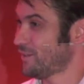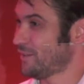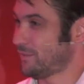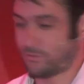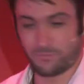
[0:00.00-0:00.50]

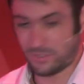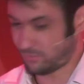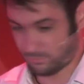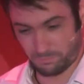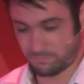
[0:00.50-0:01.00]

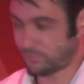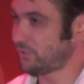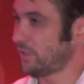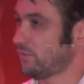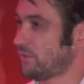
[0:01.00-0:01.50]
It's
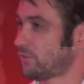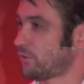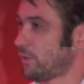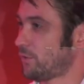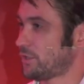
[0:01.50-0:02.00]
seized, it's
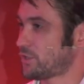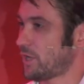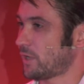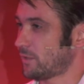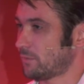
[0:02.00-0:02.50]
corroded
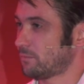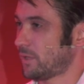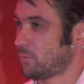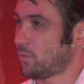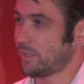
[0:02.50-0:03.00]
shut, and
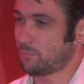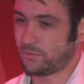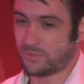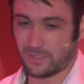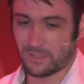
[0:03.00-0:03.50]
one in
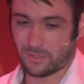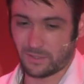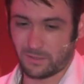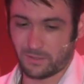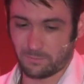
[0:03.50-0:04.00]
particular,
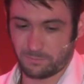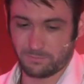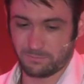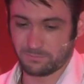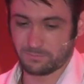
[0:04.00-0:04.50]
I
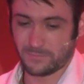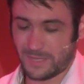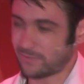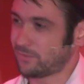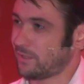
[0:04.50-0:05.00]

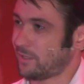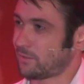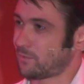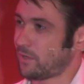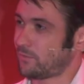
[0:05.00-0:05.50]
had to get a
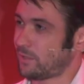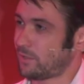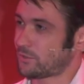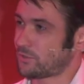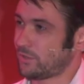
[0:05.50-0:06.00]
rather
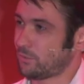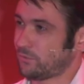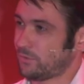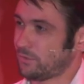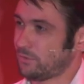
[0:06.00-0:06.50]
large
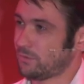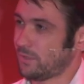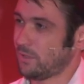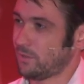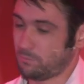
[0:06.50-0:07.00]
Stilson
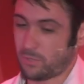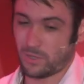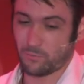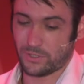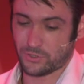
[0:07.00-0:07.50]

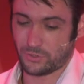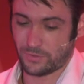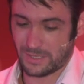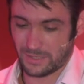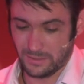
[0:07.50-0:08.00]
pipe wrench on
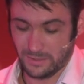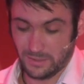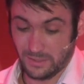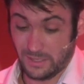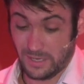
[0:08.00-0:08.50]
there,
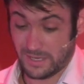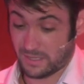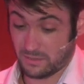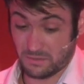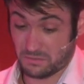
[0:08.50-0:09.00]

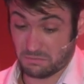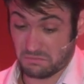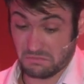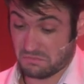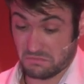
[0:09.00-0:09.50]
and
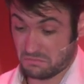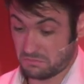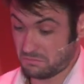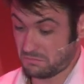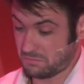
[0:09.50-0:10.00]

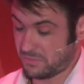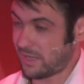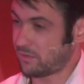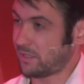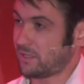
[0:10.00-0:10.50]
the
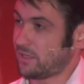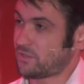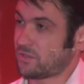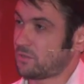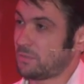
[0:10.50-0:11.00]
outlet
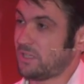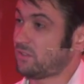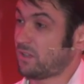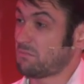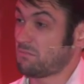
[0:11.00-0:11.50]
connection of the
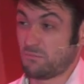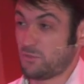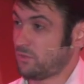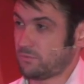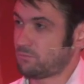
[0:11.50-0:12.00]
meter
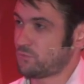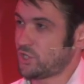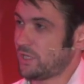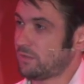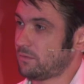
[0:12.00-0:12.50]
just
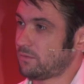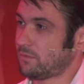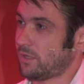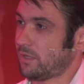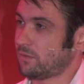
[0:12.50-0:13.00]
sheared,
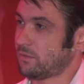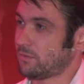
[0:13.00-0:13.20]
turned.